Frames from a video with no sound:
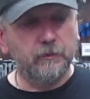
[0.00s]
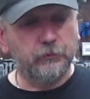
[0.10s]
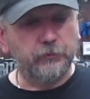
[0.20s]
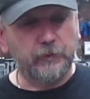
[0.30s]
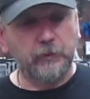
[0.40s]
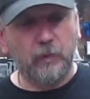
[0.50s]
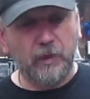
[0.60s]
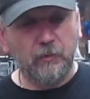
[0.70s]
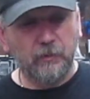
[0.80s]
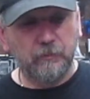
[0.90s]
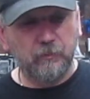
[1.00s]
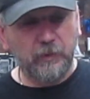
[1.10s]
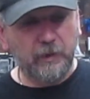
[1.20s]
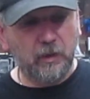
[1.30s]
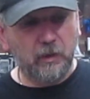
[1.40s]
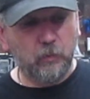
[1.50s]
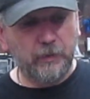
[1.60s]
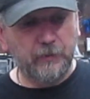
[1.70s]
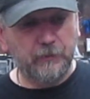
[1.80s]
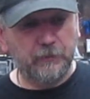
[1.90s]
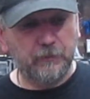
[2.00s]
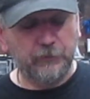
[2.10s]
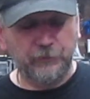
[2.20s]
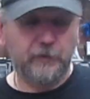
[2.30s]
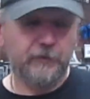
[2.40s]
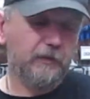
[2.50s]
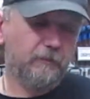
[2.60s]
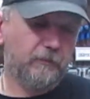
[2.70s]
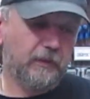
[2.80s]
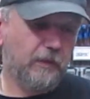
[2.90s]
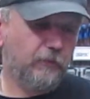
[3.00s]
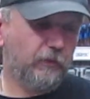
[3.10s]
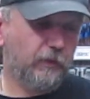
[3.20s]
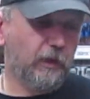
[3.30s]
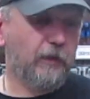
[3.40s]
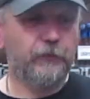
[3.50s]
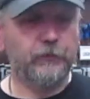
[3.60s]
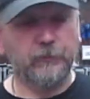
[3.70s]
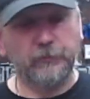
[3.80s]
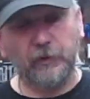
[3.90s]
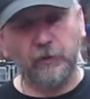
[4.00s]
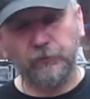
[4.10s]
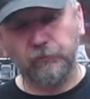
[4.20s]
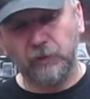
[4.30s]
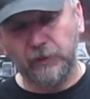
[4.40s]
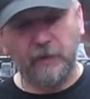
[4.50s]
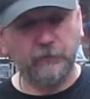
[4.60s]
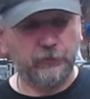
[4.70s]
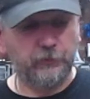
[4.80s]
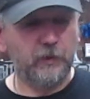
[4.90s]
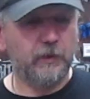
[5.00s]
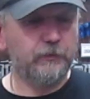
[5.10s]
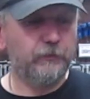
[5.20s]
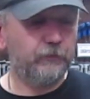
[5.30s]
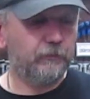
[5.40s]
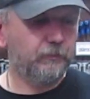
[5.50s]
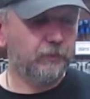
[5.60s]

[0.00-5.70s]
Show you where we are with, let's say, the engine cases themselves really haven't changed,